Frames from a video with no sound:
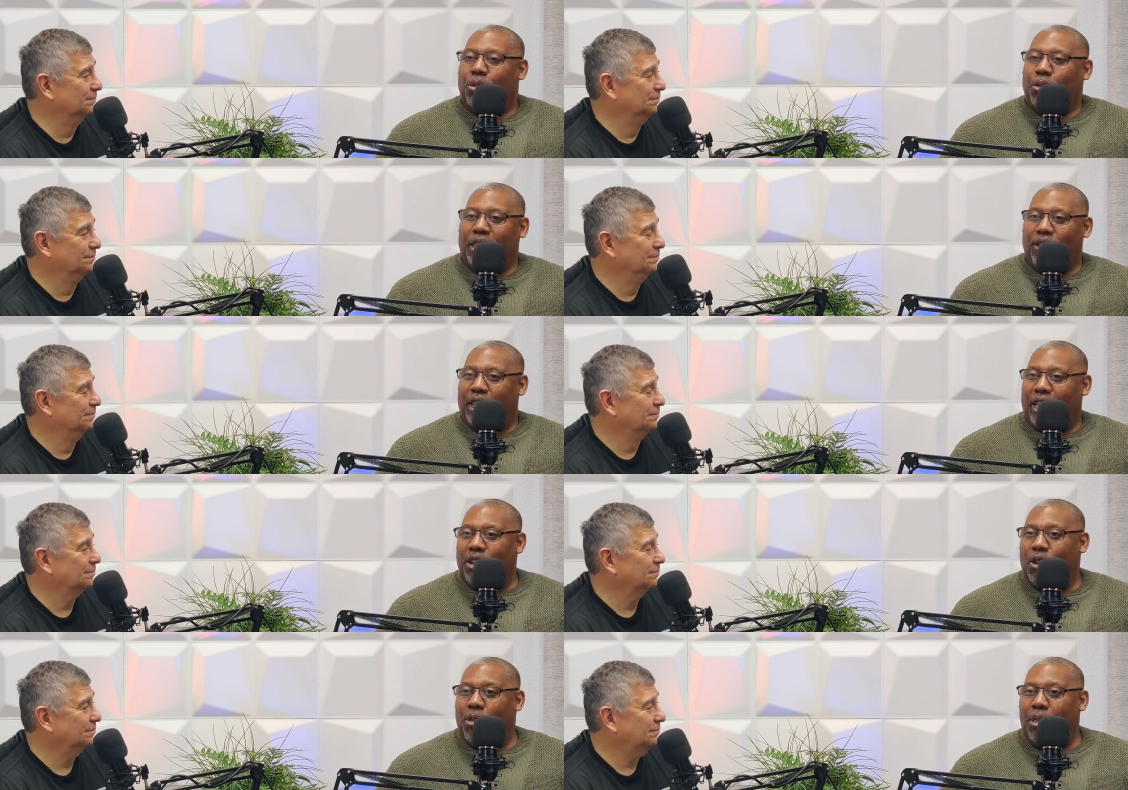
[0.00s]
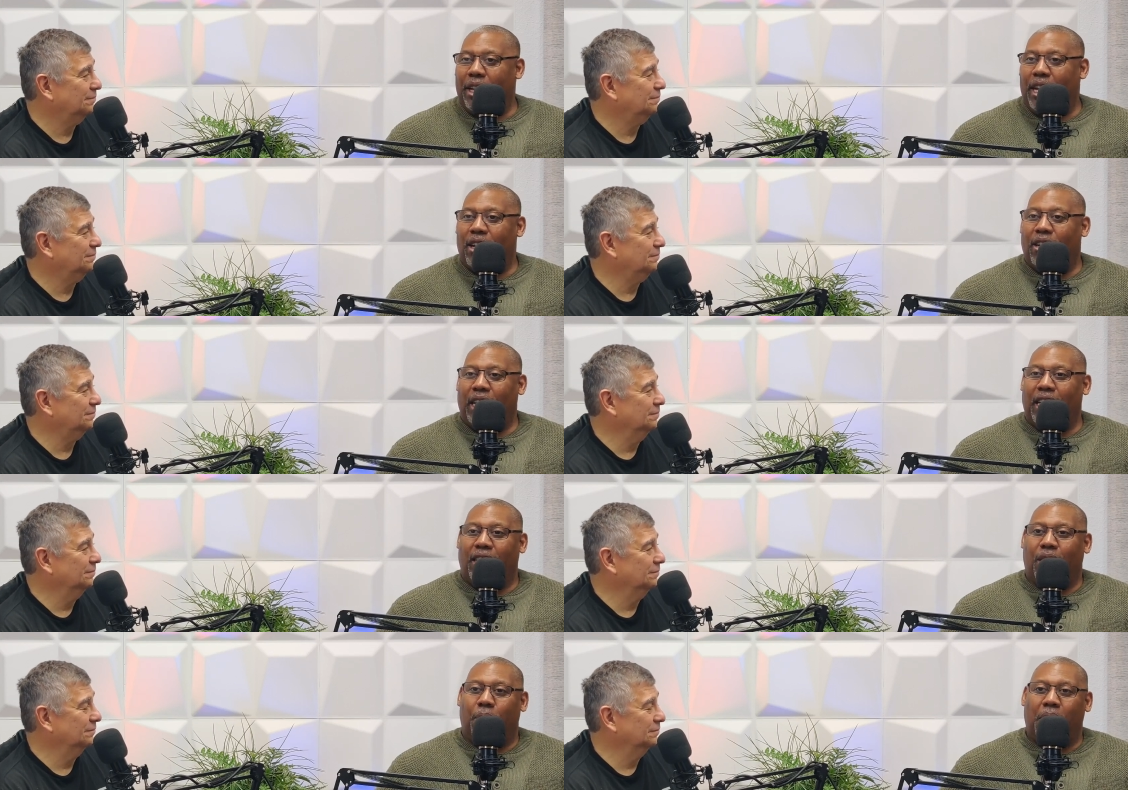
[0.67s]
Speaker 1: But when you get on
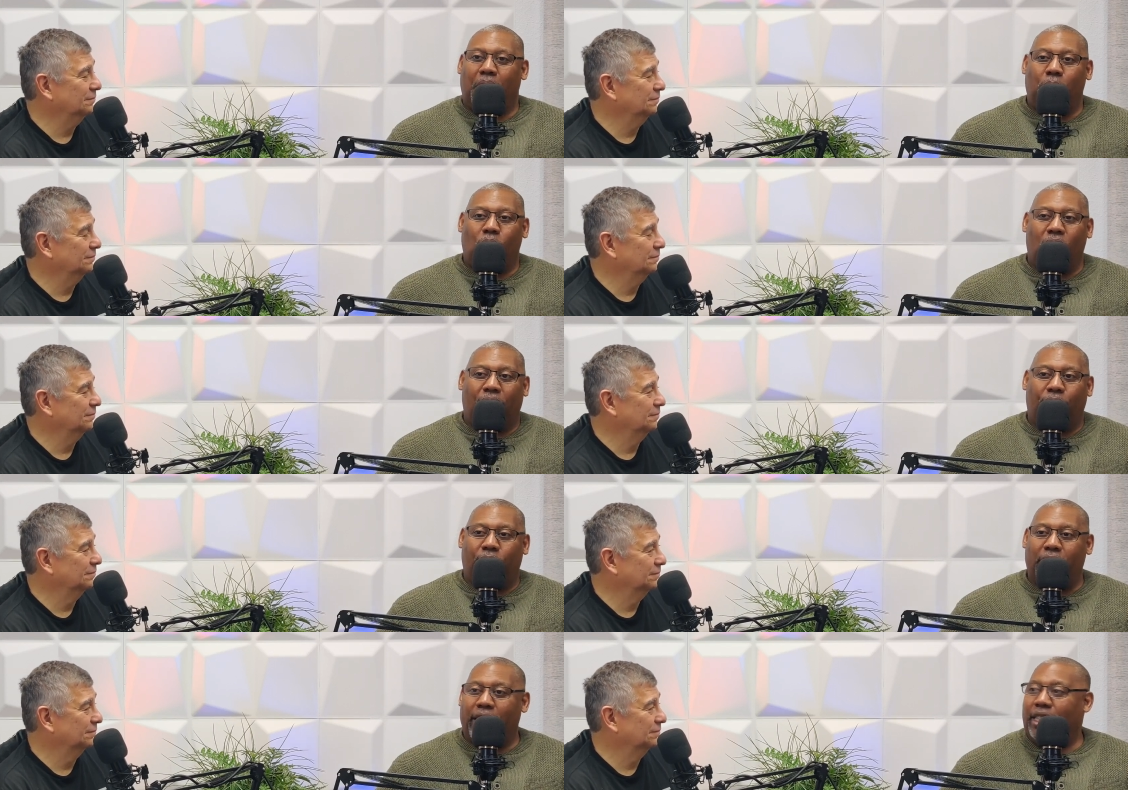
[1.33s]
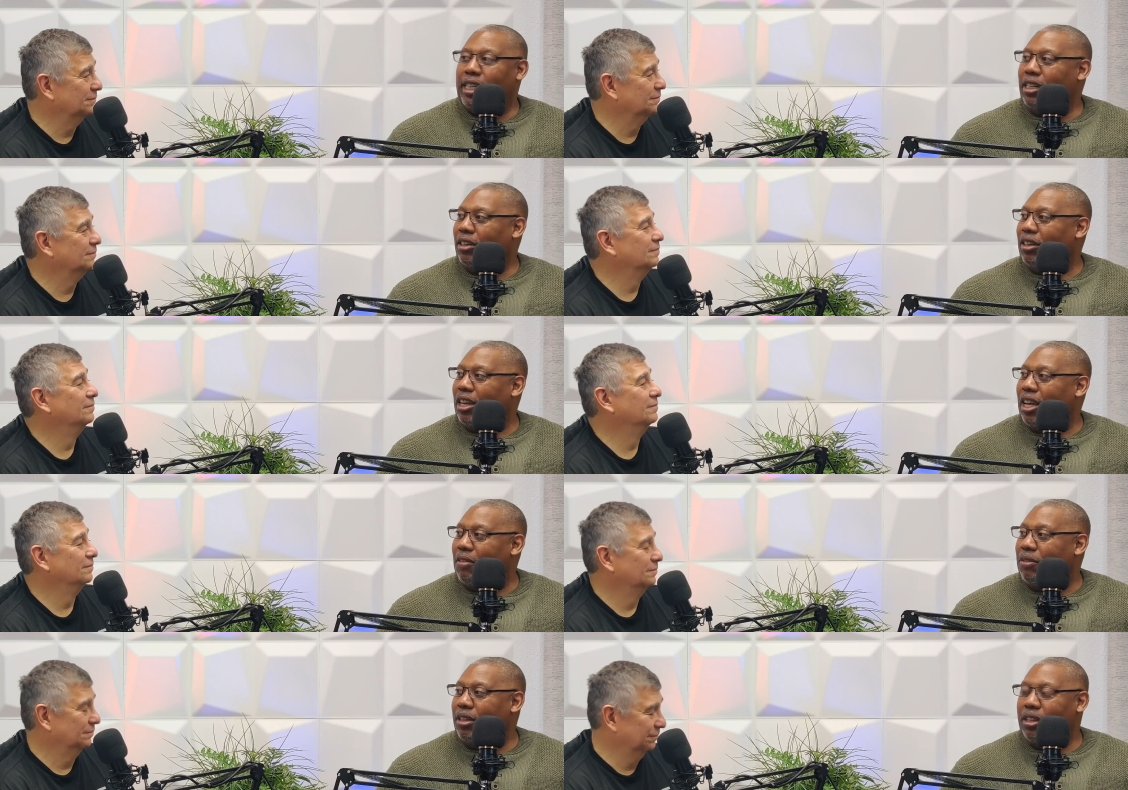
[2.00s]
there, and the people are friendly,
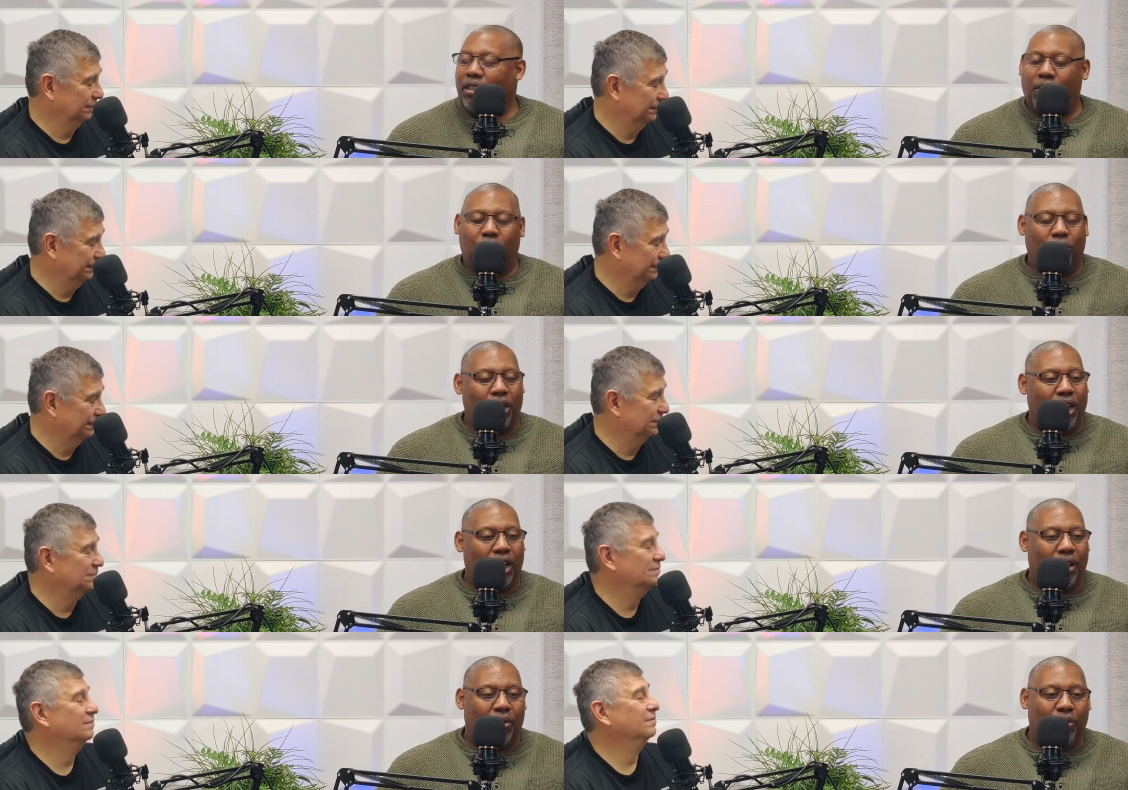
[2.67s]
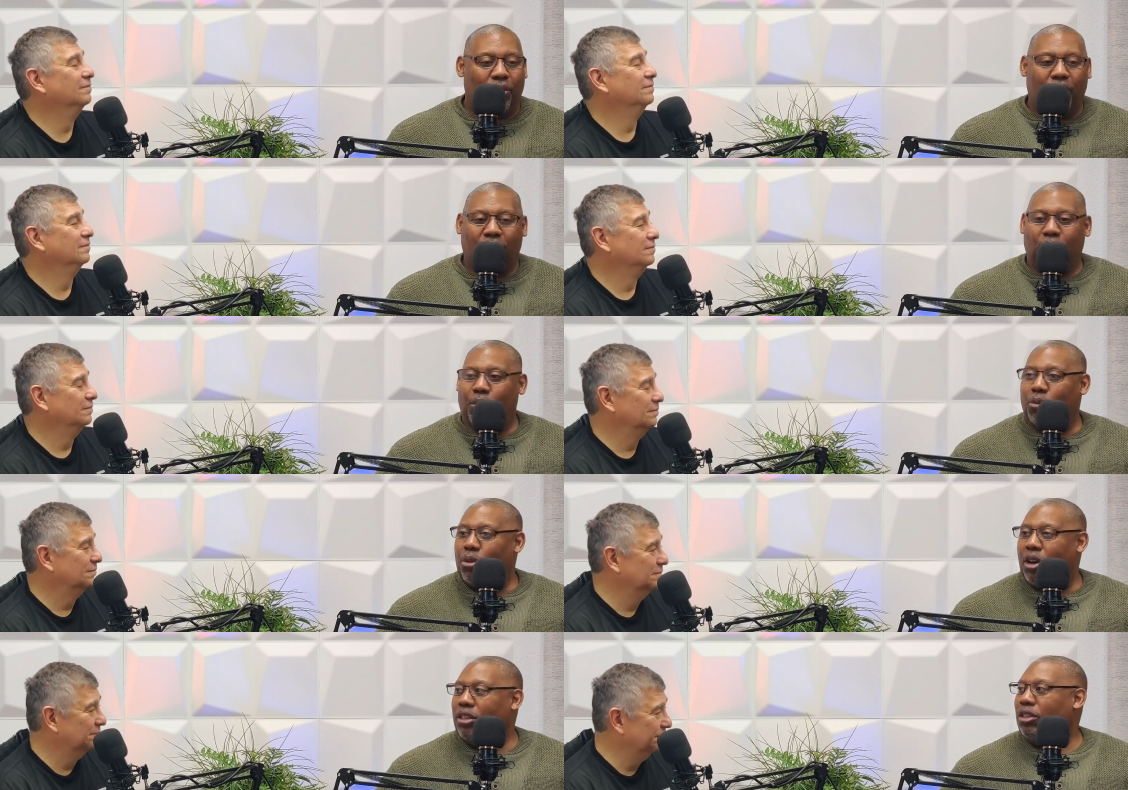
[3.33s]
they're loving, um,
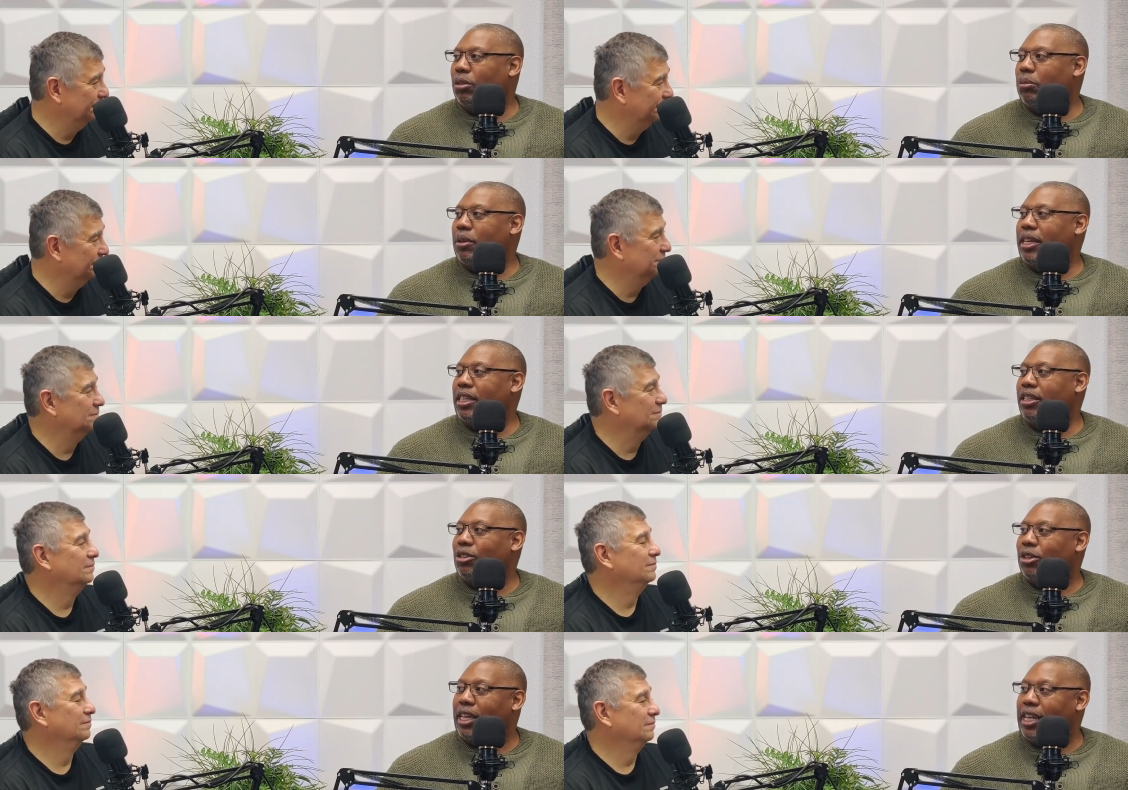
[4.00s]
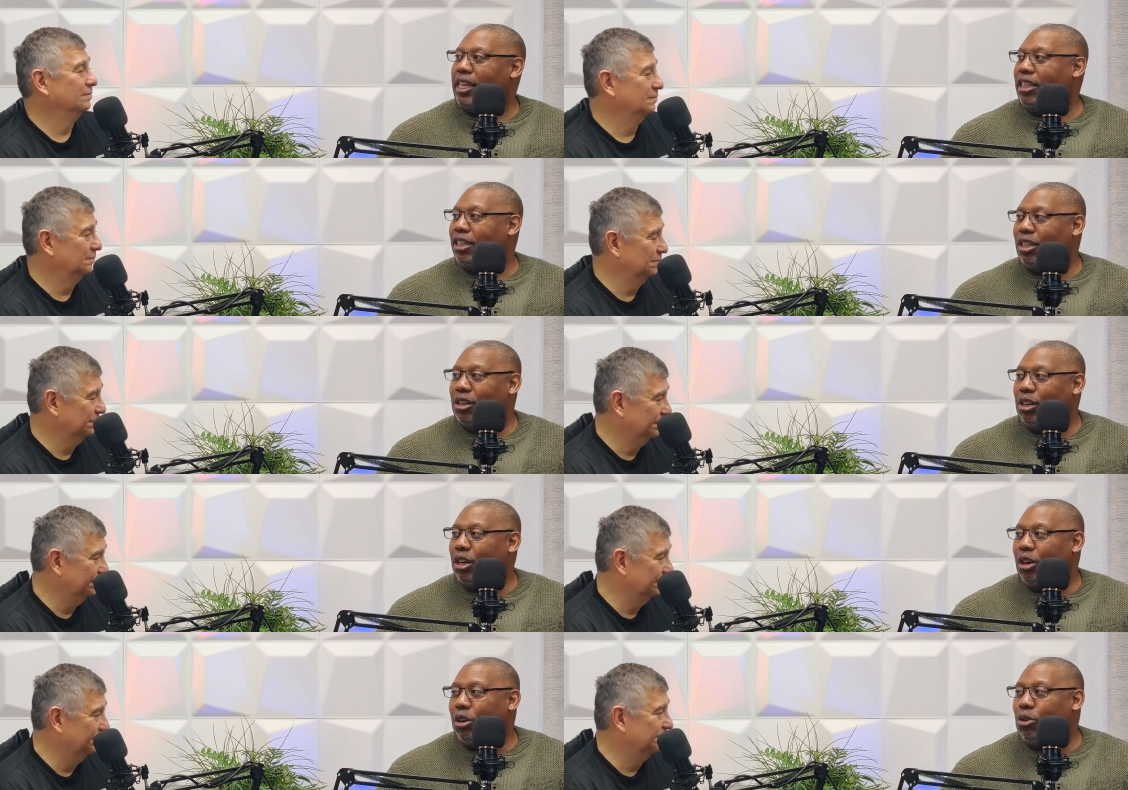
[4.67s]
you're worshiping, you're getting
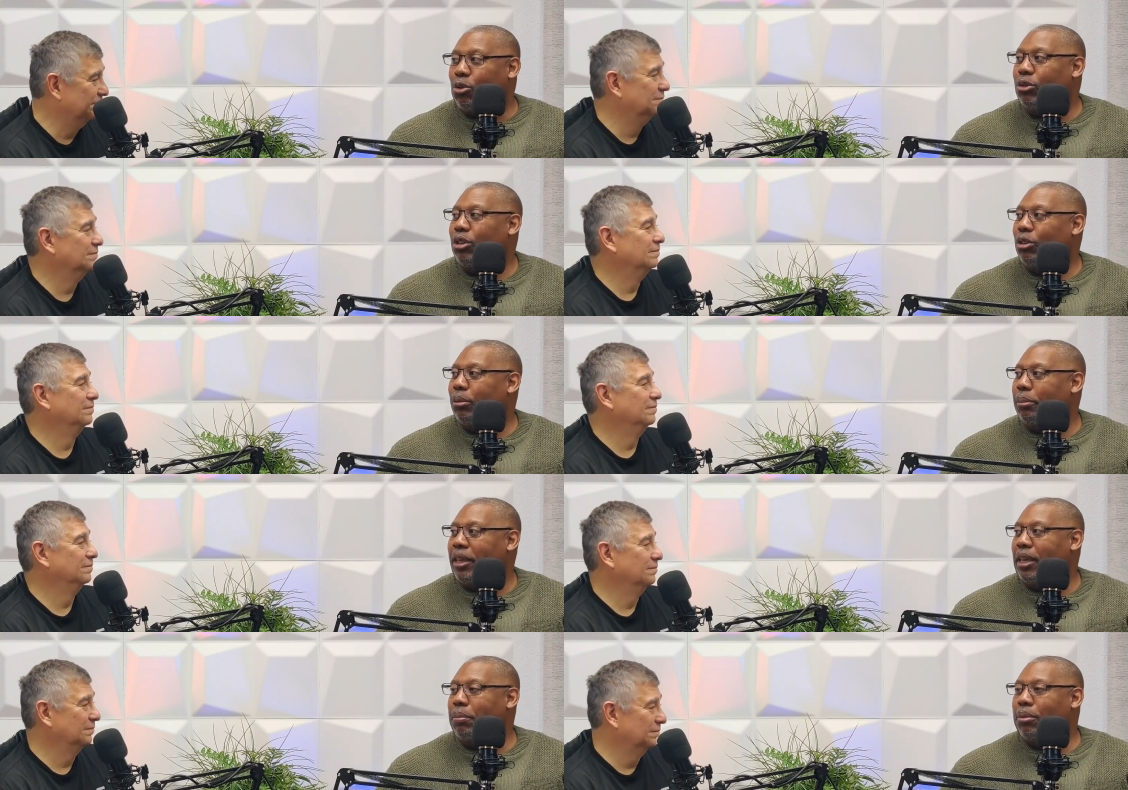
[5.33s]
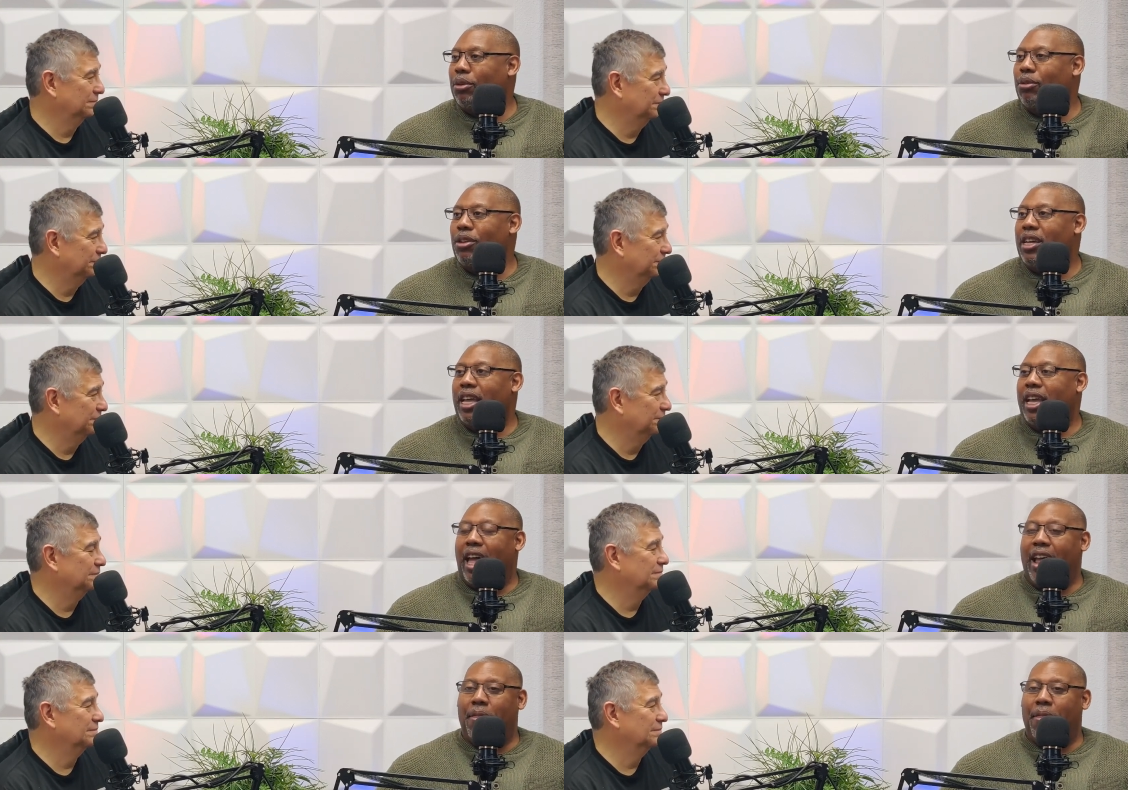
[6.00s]
to know new people,